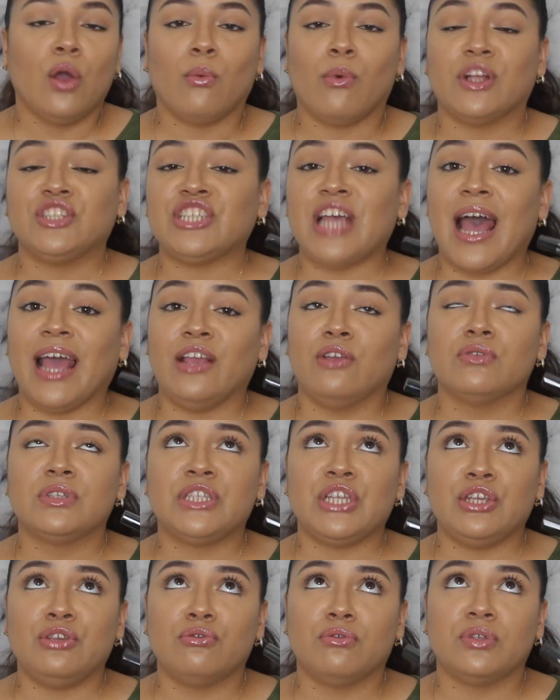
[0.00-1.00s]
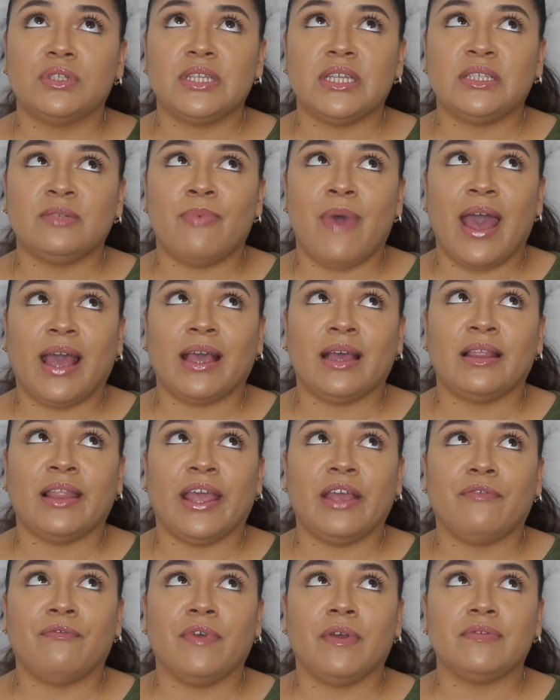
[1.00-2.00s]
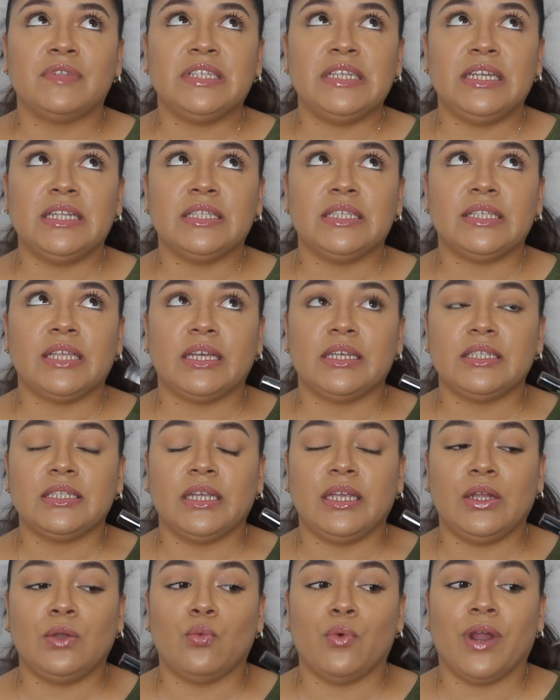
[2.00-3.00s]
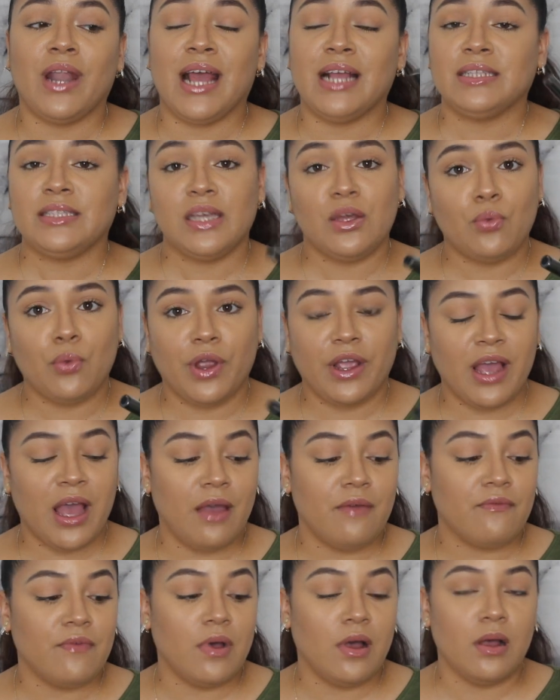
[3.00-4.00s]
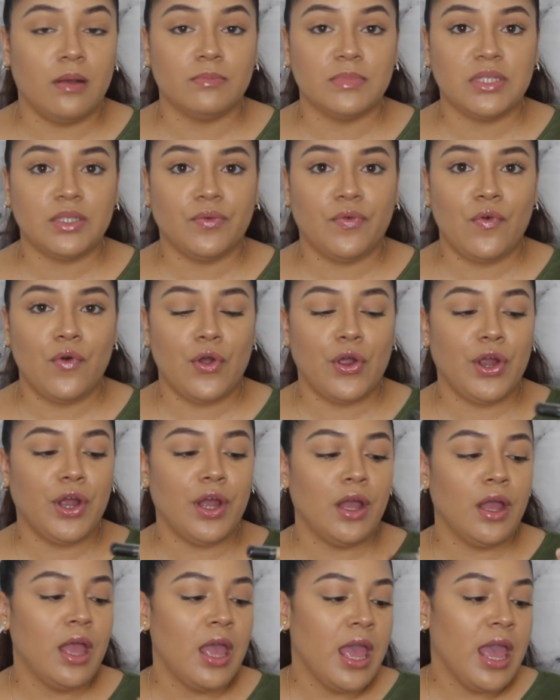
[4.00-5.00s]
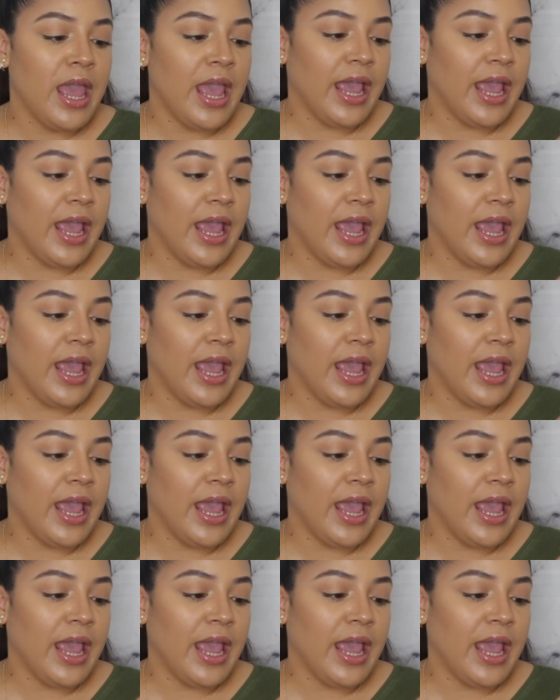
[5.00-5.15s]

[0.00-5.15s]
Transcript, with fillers: which I used to use this back in like 15-16 when I did work at Sephora,